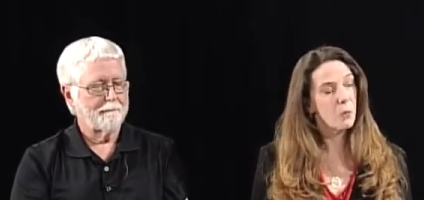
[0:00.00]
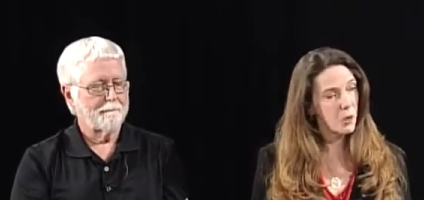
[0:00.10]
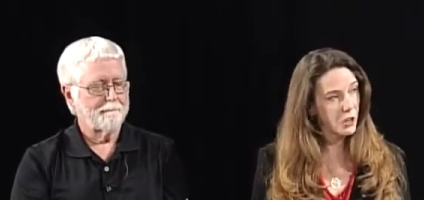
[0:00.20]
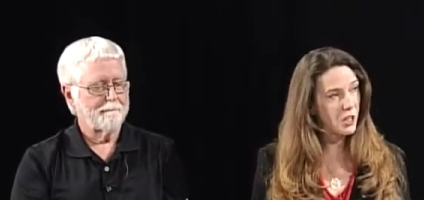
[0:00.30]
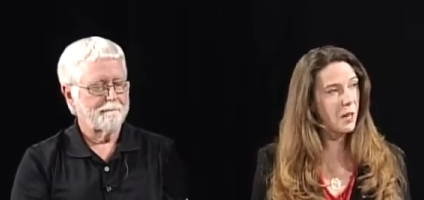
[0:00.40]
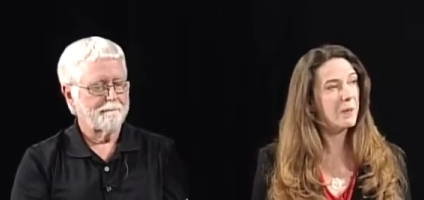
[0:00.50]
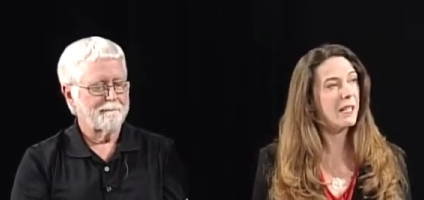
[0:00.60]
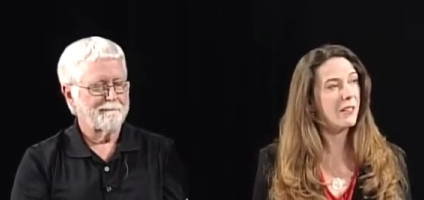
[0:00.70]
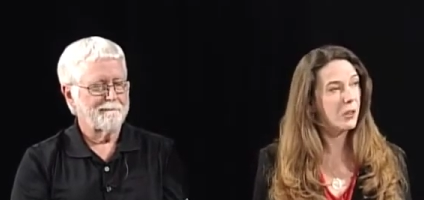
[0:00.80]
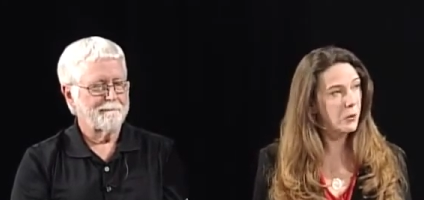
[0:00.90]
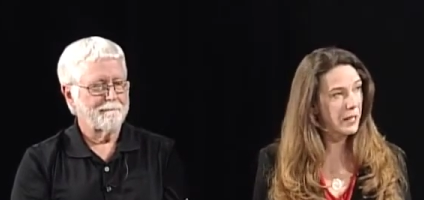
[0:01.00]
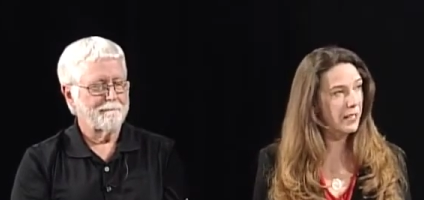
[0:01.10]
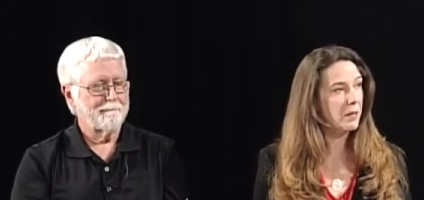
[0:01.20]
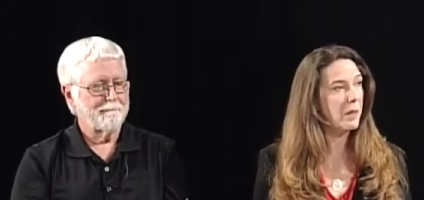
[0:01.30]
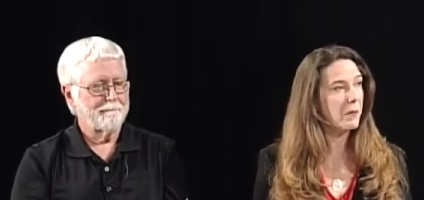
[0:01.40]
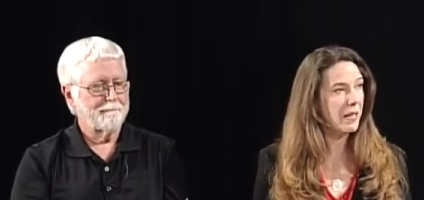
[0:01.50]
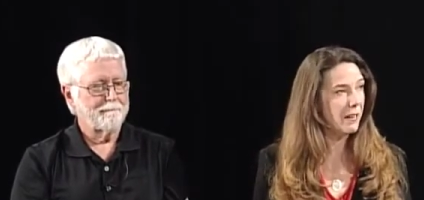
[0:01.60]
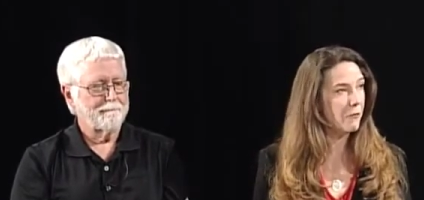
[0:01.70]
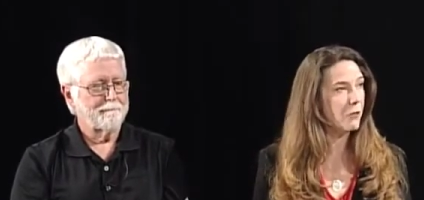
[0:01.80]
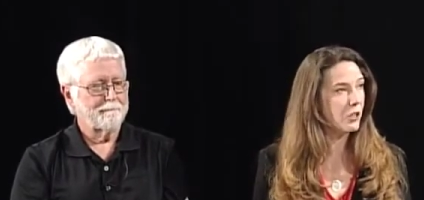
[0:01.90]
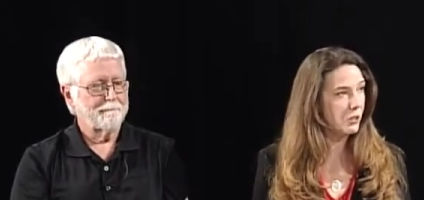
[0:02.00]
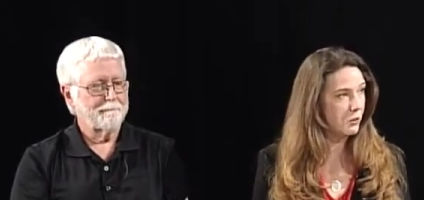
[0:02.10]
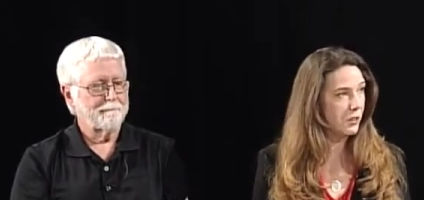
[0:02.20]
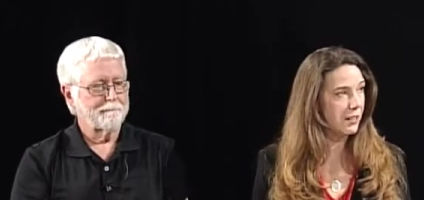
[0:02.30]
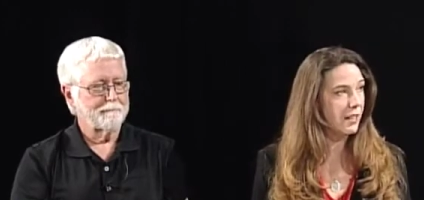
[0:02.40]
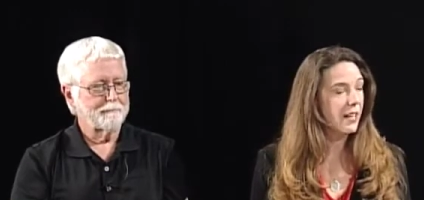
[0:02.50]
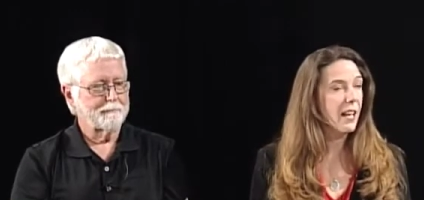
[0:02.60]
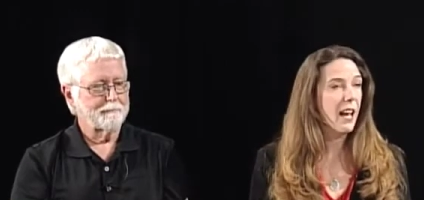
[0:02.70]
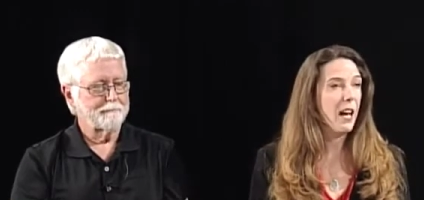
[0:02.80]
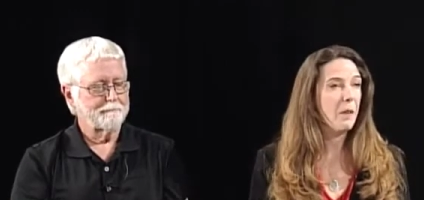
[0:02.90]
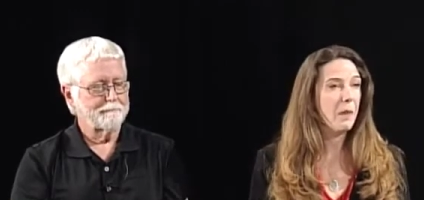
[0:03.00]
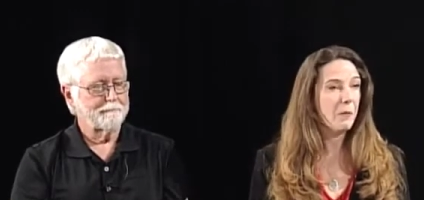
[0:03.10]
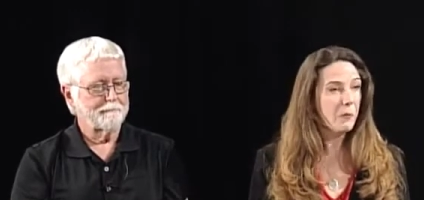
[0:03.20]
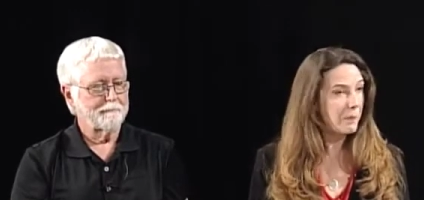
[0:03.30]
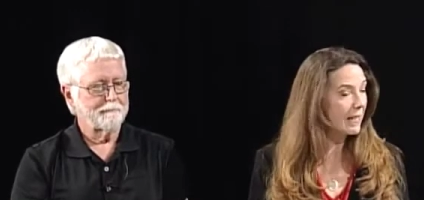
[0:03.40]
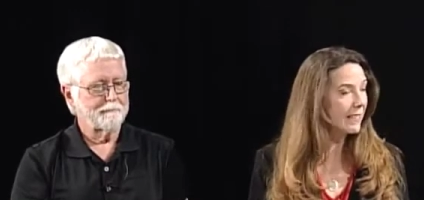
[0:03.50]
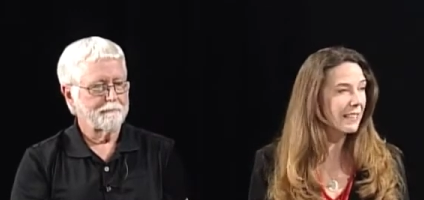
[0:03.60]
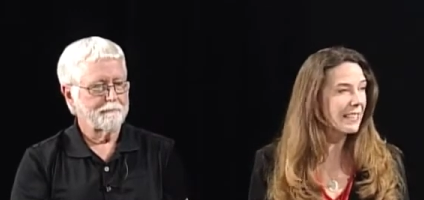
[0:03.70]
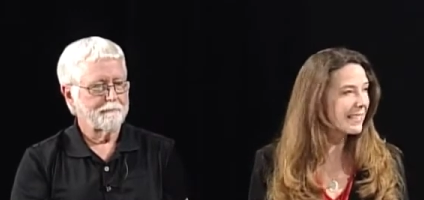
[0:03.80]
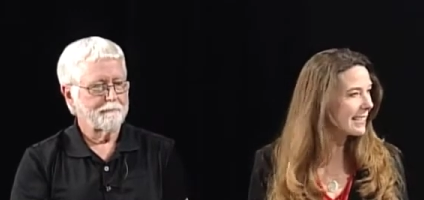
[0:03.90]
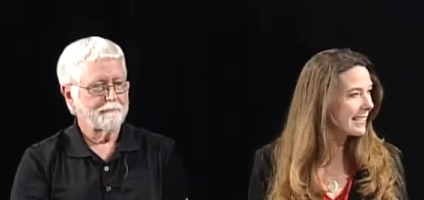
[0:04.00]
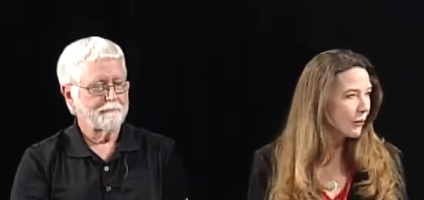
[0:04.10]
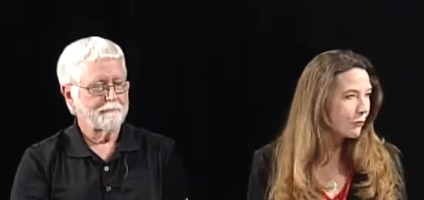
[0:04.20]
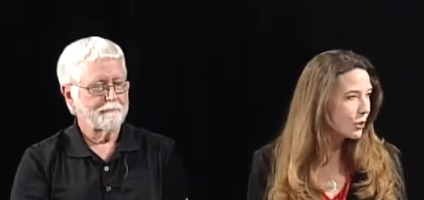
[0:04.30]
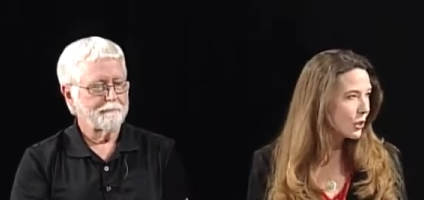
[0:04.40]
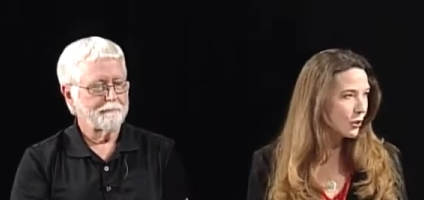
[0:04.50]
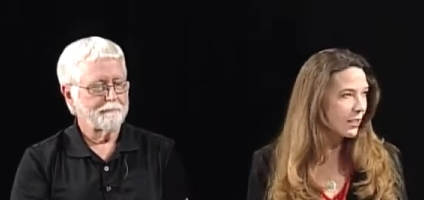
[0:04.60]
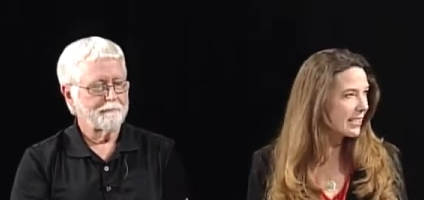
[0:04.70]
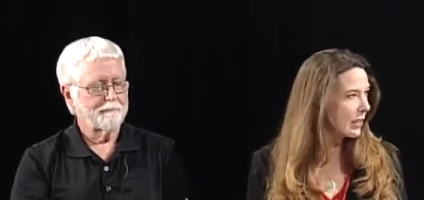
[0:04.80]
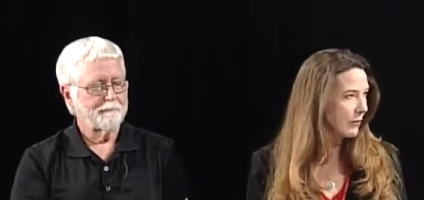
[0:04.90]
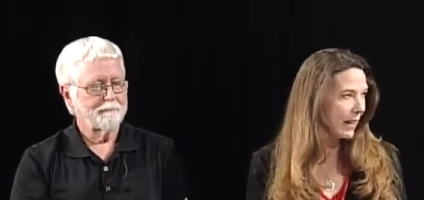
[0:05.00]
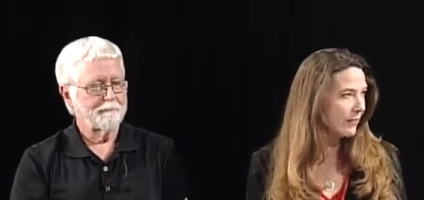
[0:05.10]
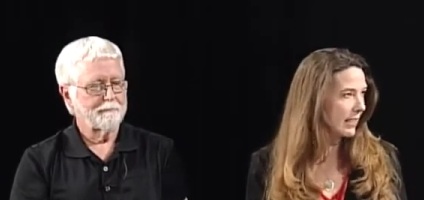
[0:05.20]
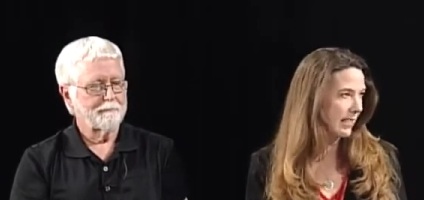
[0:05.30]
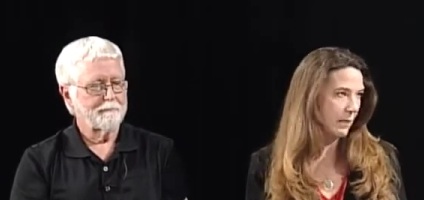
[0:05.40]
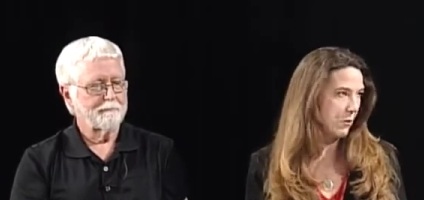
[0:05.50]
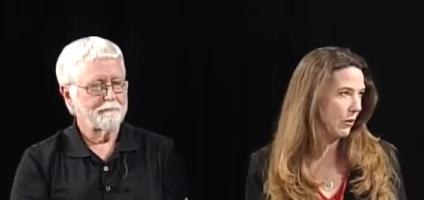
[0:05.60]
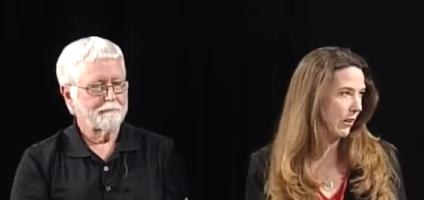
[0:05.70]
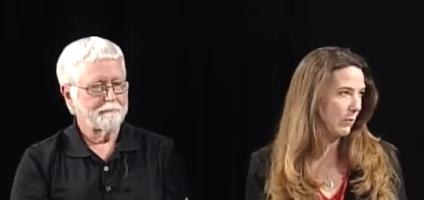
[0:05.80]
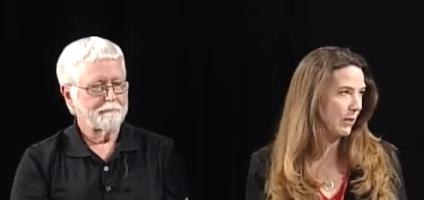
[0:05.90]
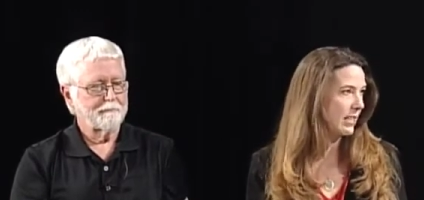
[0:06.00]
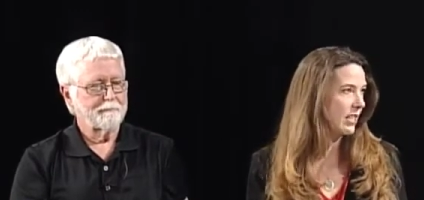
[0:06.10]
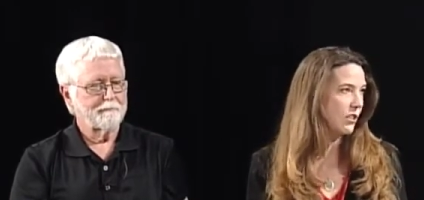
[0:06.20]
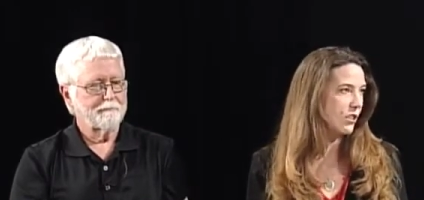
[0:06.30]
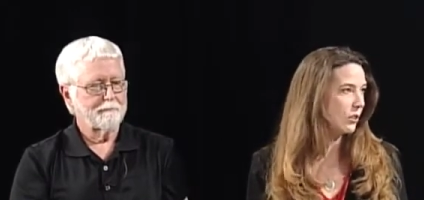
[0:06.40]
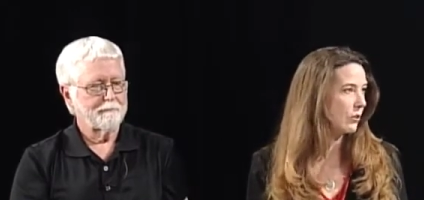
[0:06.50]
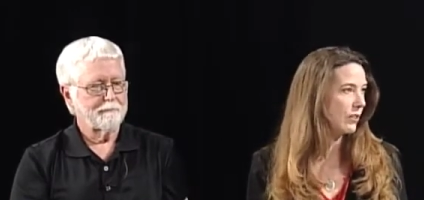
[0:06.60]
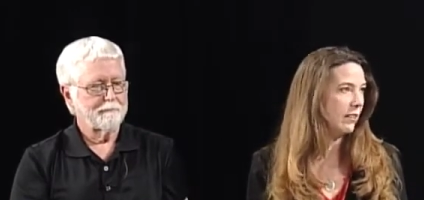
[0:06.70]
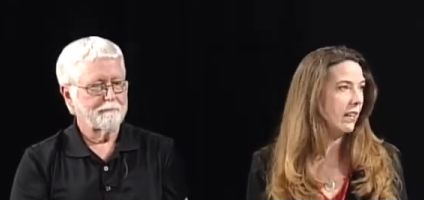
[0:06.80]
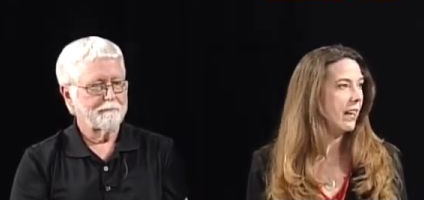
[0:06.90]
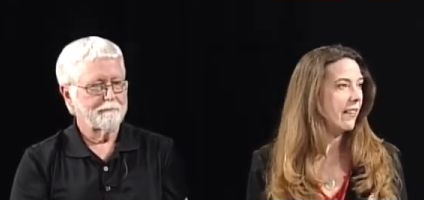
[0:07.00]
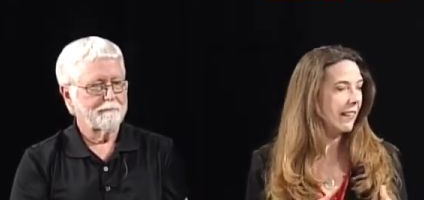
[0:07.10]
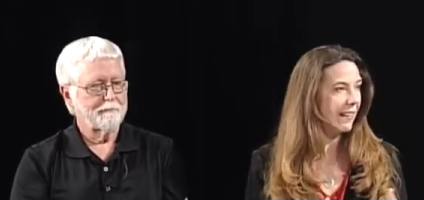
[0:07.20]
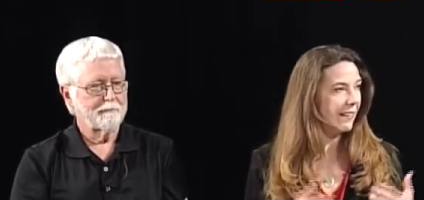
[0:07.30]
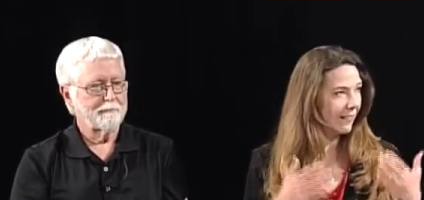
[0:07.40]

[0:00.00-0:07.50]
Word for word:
Speaker 1: the workshops and the curriculum that we have for children. And basically it's a self-assurance, self-advocacy program. We teach children that